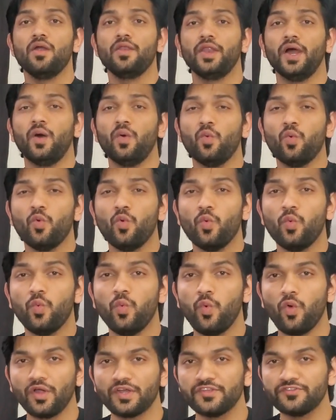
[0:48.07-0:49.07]
Now,
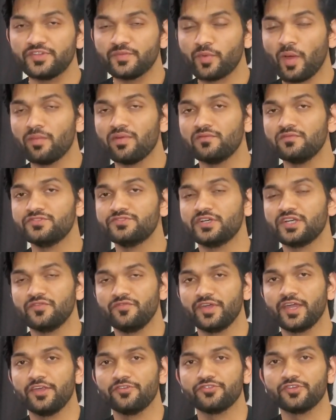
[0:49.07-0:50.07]
what is the problem with
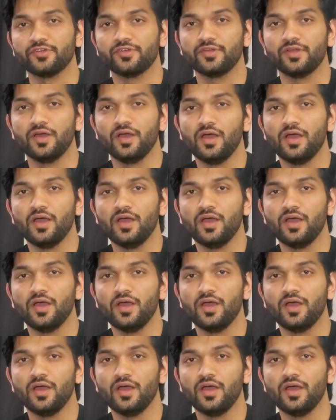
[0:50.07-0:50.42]
certification?